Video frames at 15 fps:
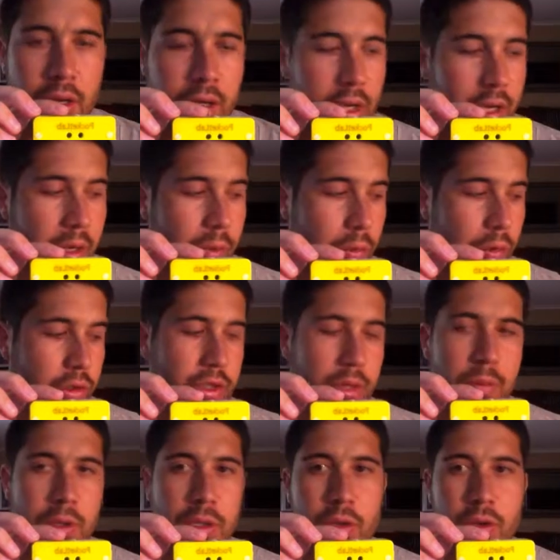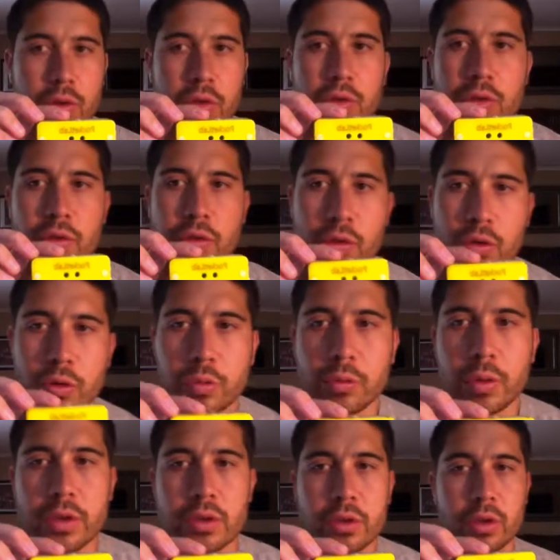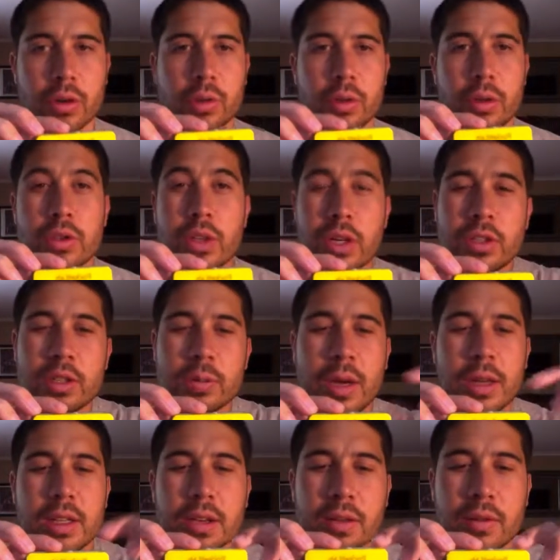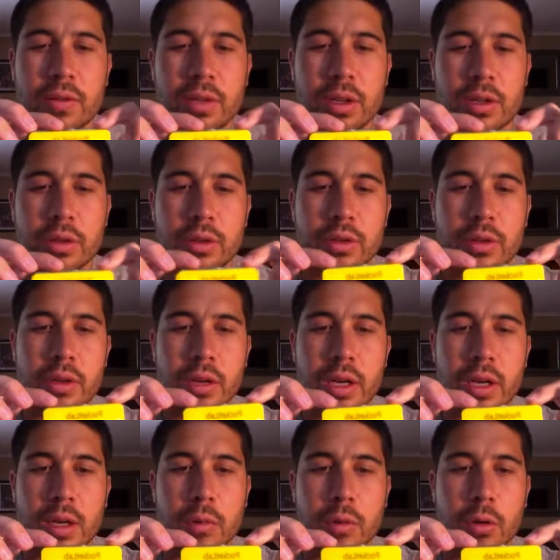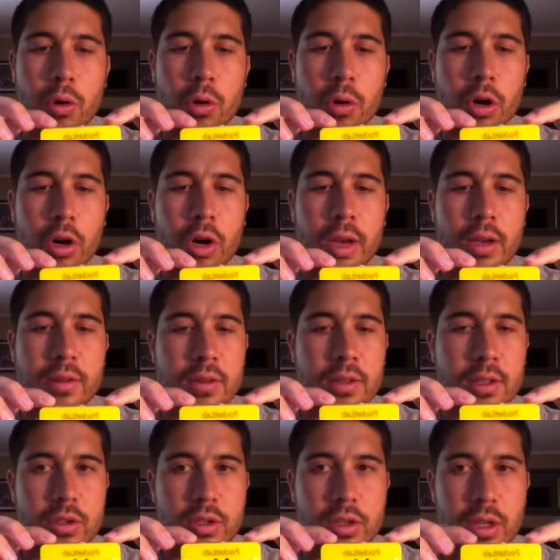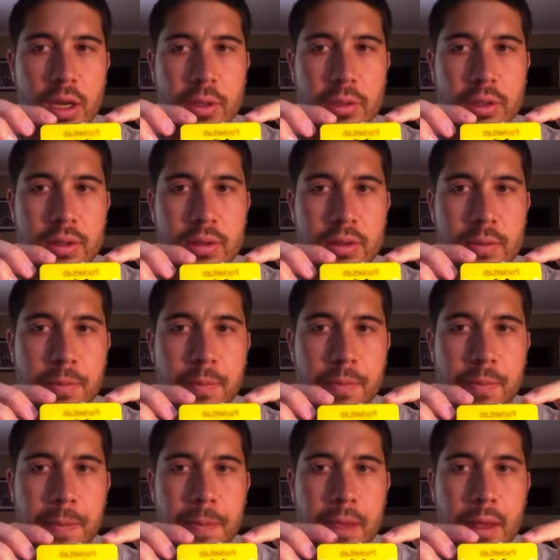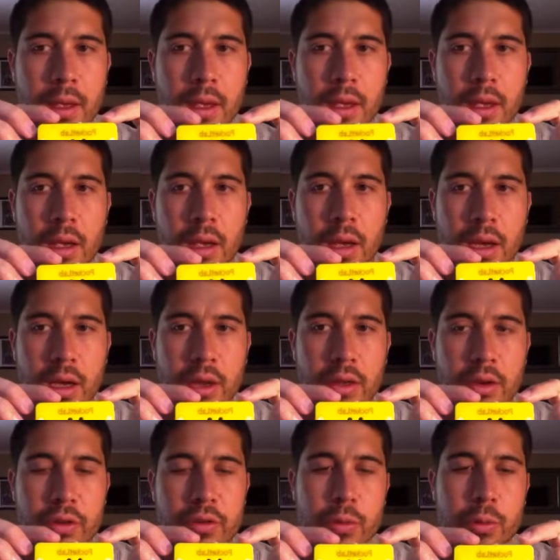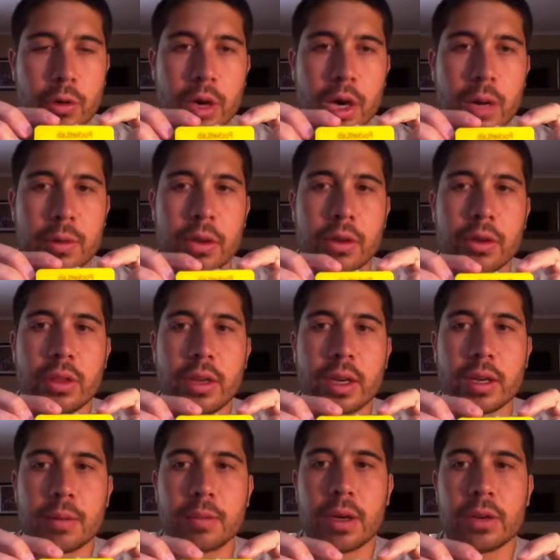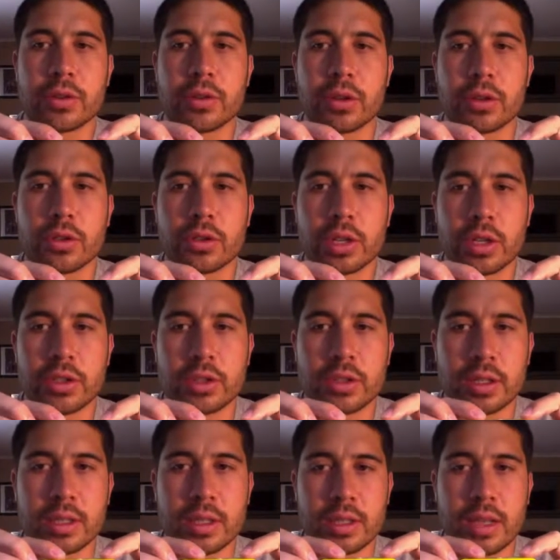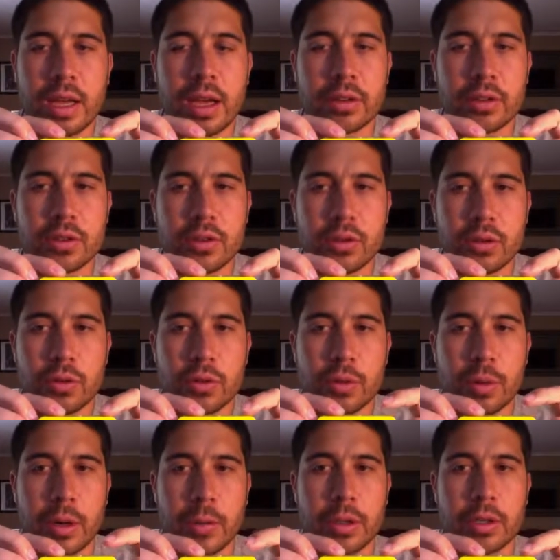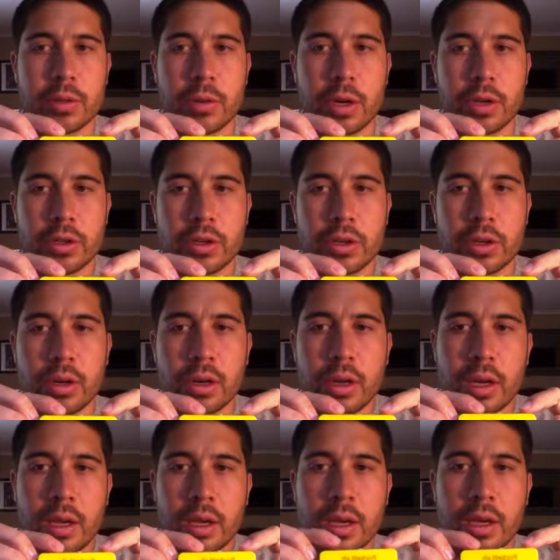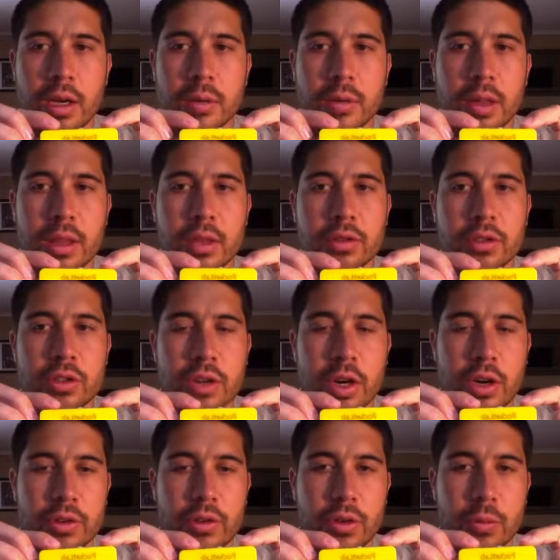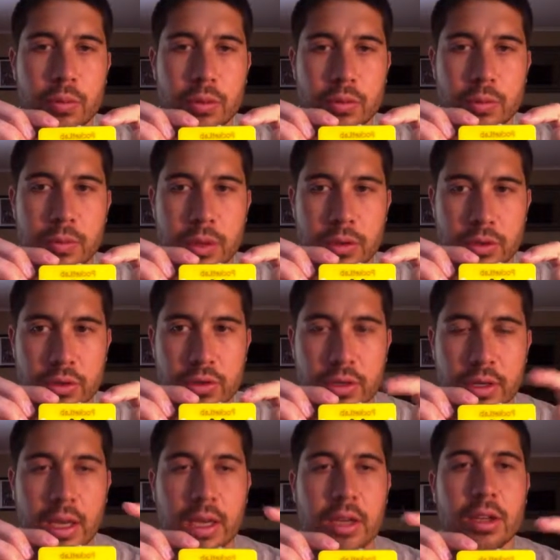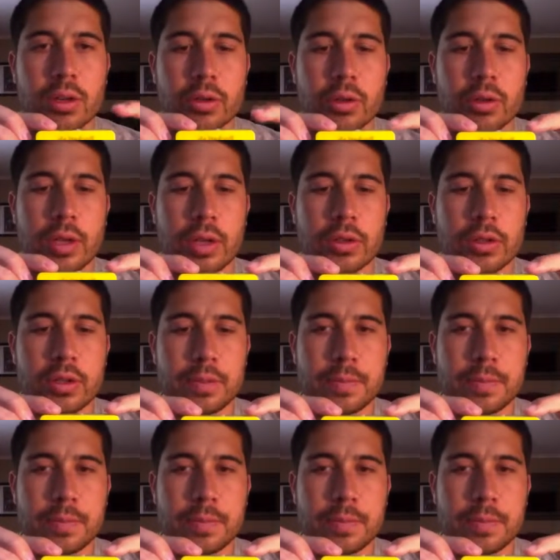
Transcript: um, which can be used to measure the change in magnetic field um, or as a digital compass. Uh, there's a barometer that can measure changes in altitude or barometric pressure. Um, and there's a gyroscope which measures angular rotation.